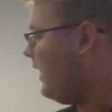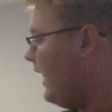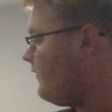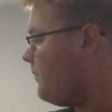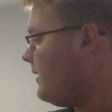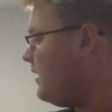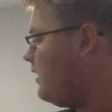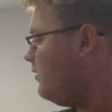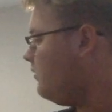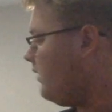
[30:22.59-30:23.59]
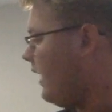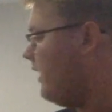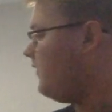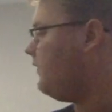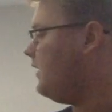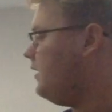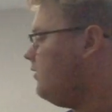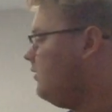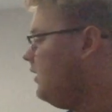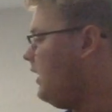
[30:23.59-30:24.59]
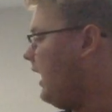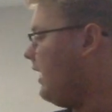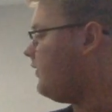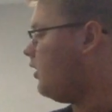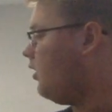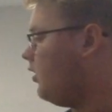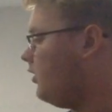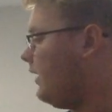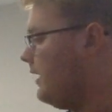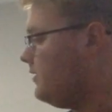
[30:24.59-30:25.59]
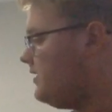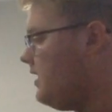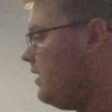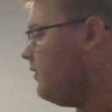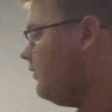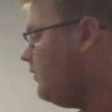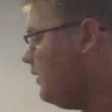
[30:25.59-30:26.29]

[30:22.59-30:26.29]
I have a P, I have a V, I have an R, and a T.